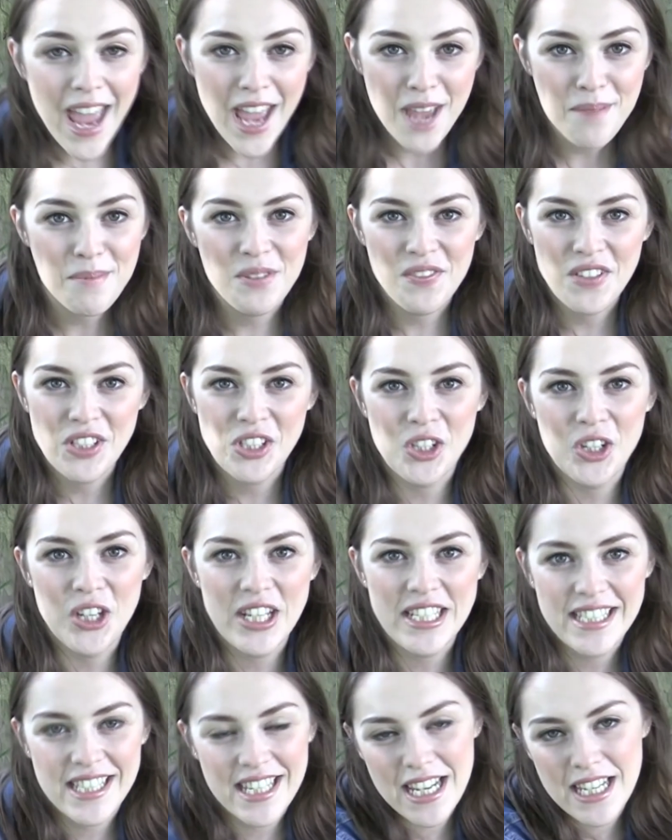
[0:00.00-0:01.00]
hope you've
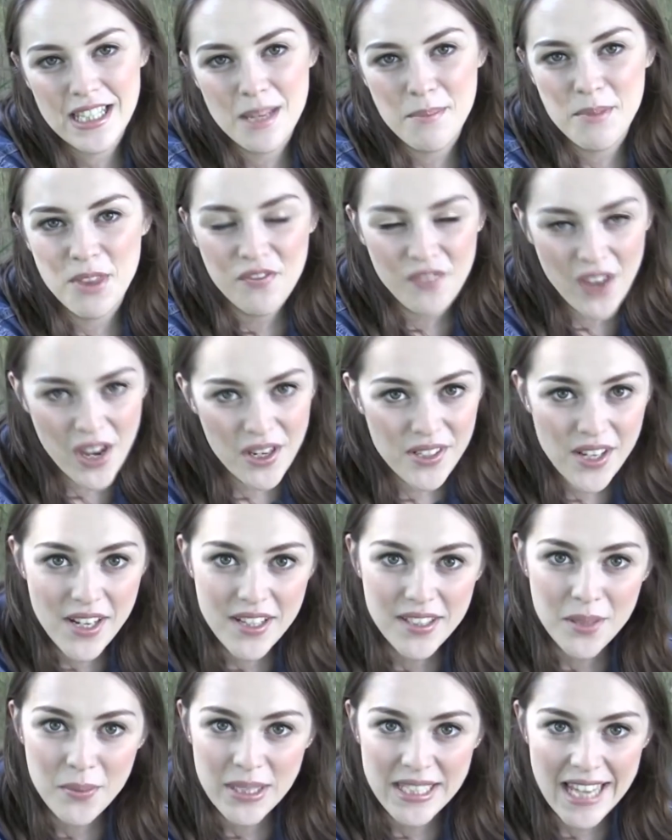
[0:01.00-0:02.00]
enjoyed seeing some of the
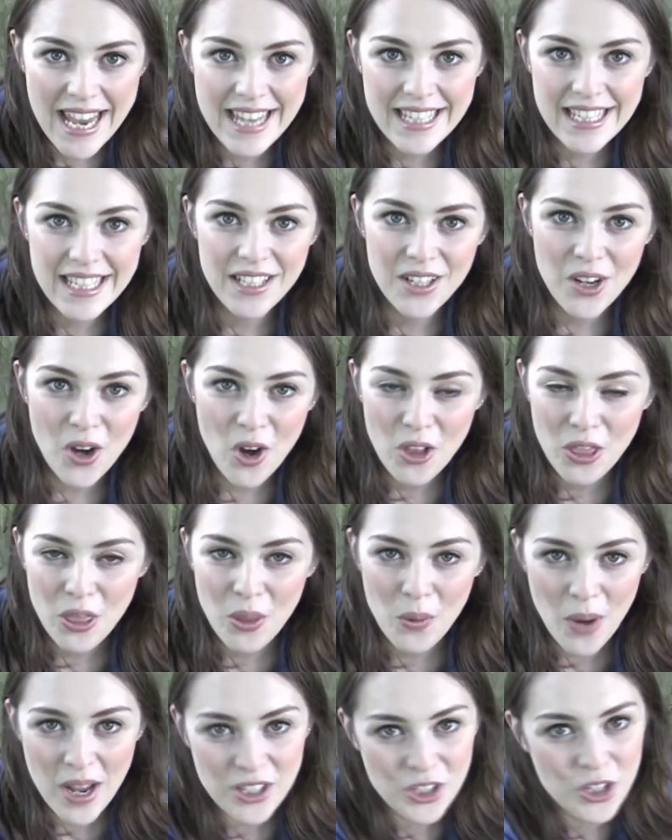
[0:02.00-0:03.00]
photos that were taken on
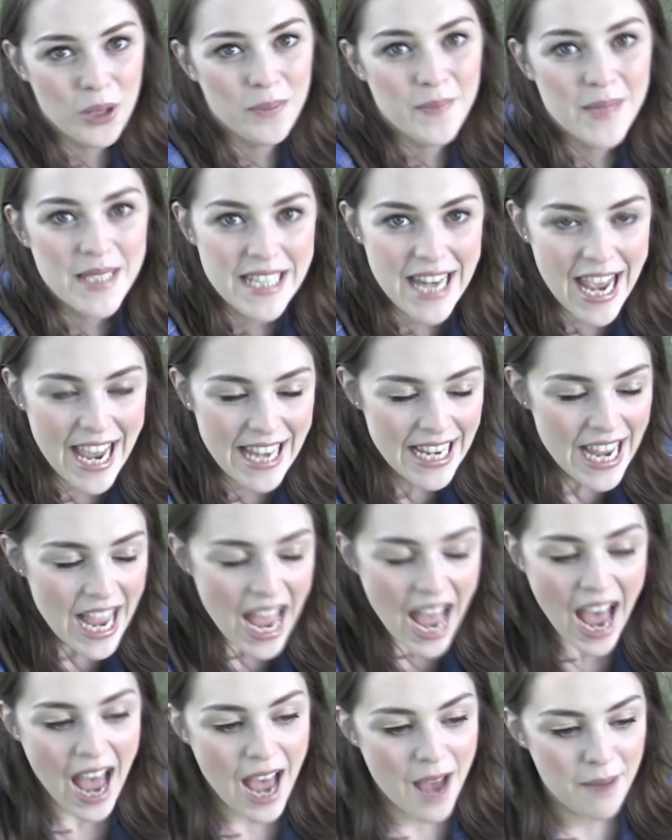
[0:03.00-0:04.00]
the workshop today,
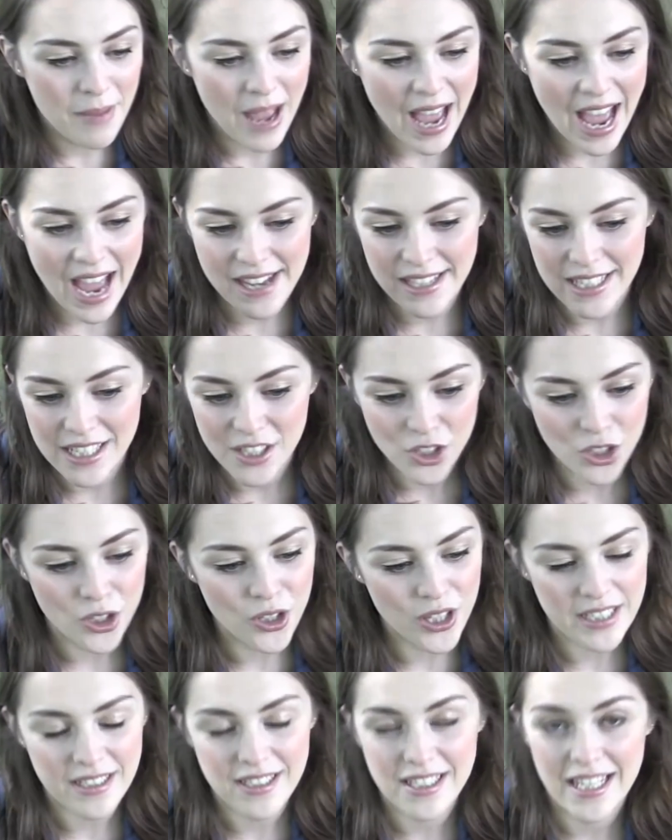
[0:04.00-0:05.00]
and
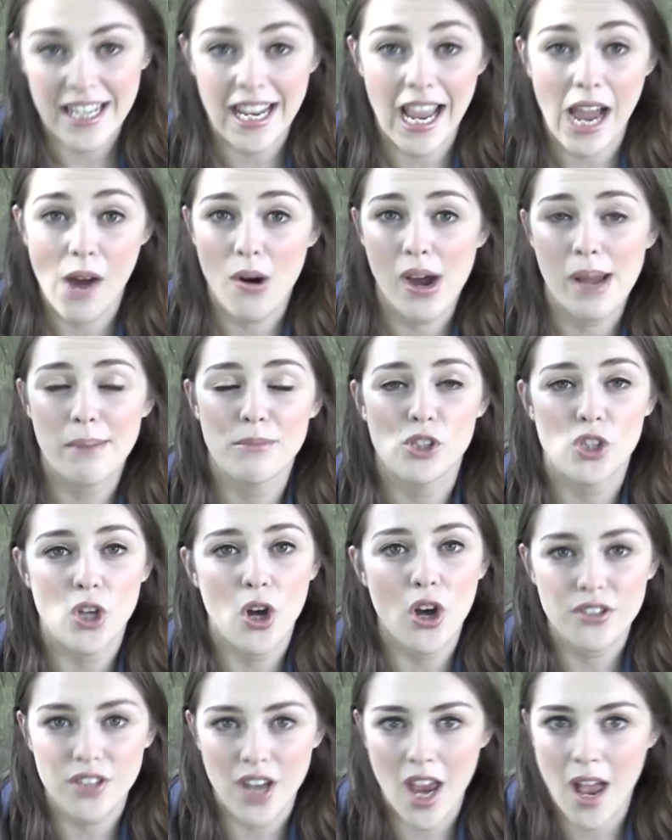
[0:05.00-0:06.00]
enjoyed seeing how I'm
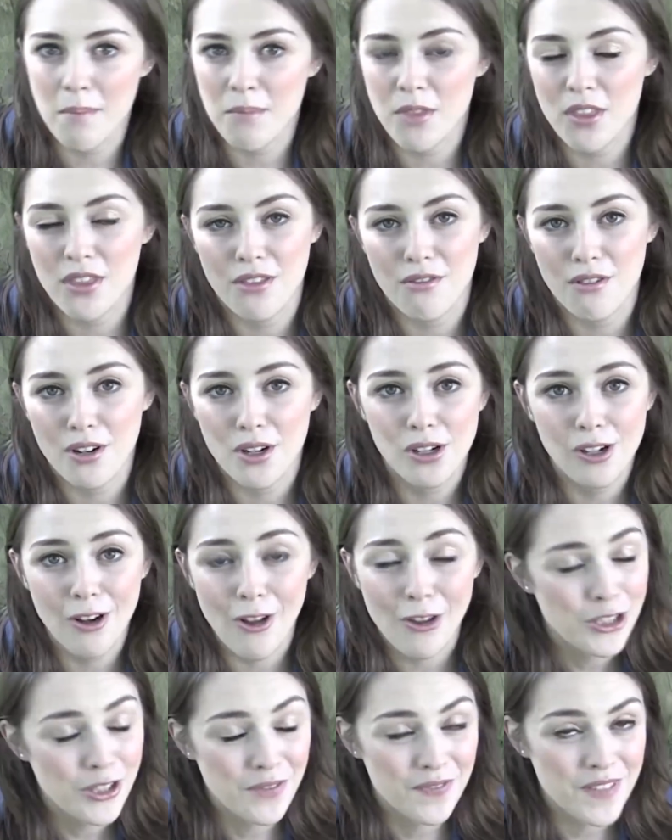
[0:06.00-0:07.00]
shot through
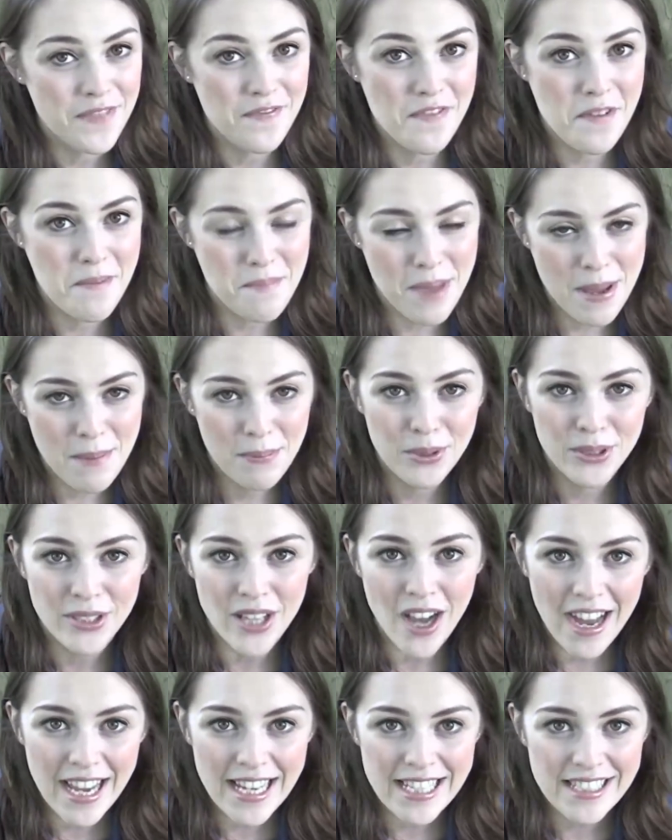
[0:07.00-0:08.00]
lots of different people's
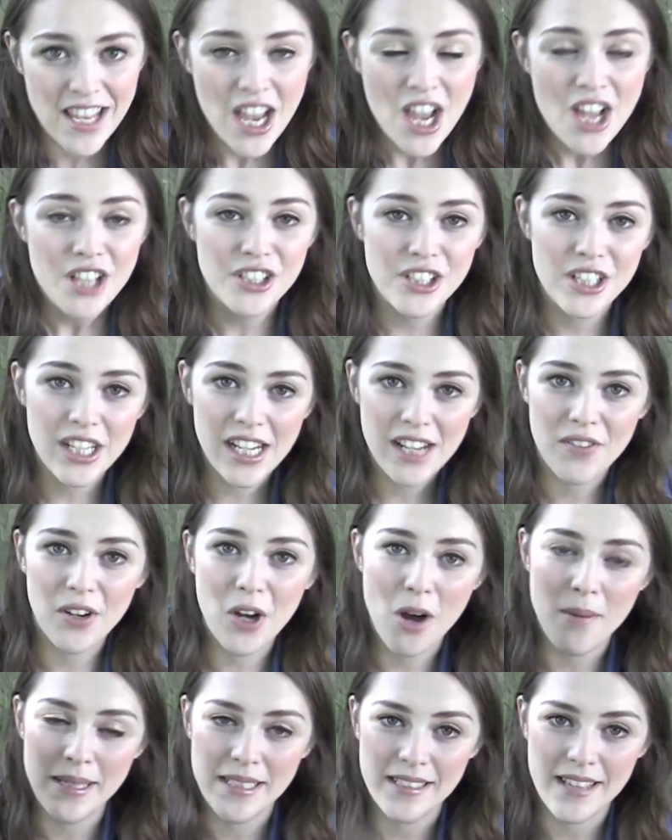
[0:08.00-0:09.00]
eyes. Do leave a
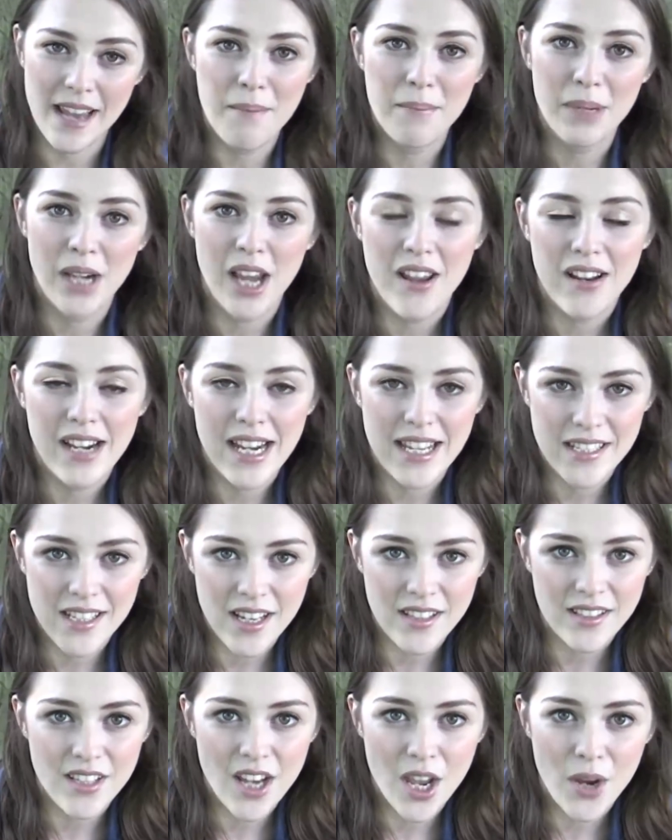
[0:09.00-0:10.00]
comment down below letting
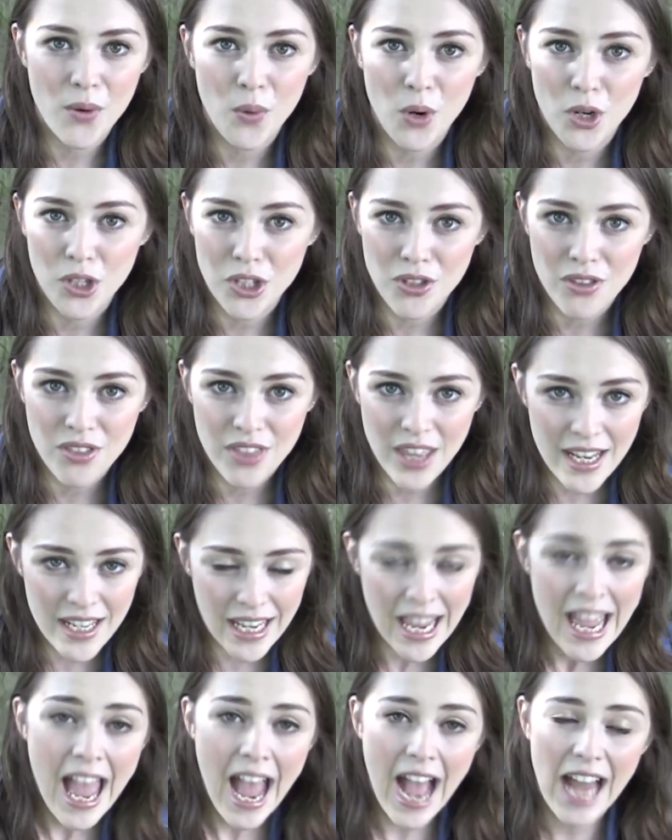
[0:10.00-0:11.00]
us know what you
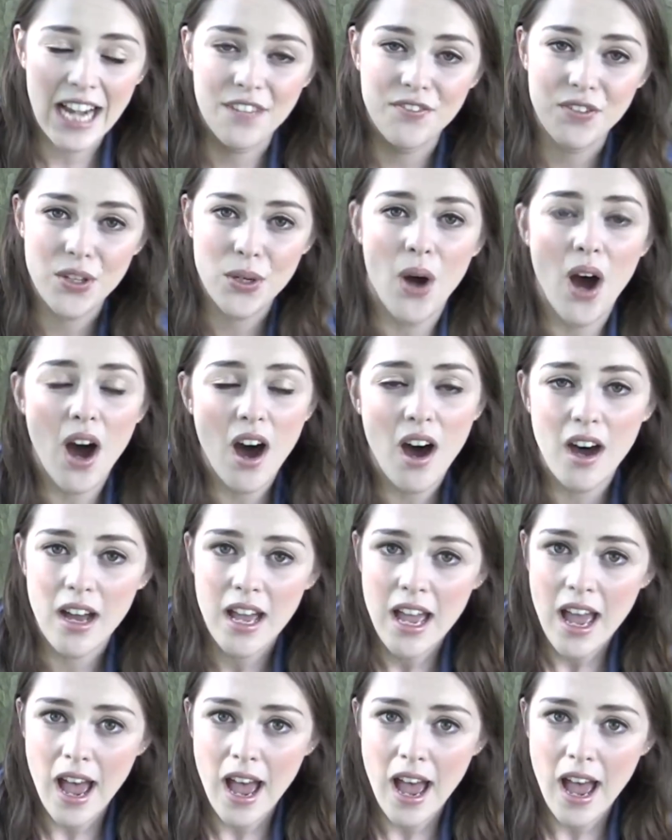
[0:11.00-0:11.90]
think, and if you are